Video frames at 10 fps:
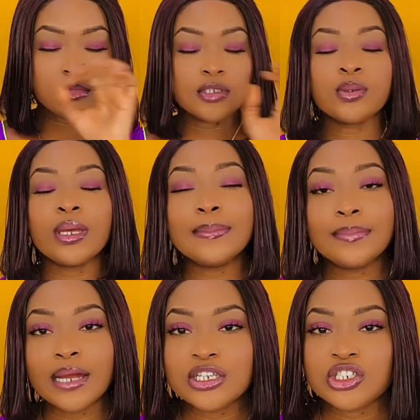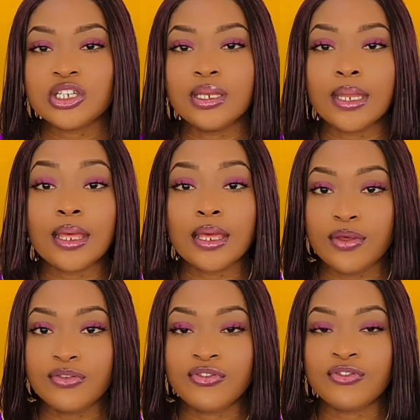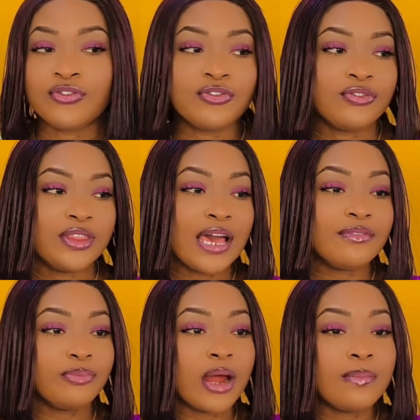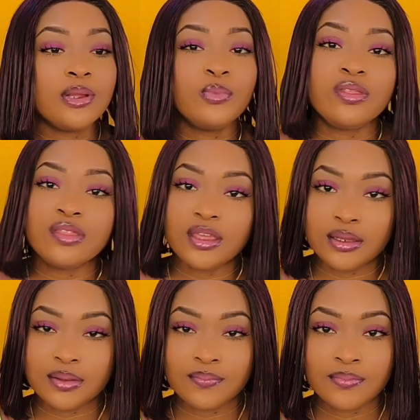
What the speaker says: So imagine if they have a problem with it.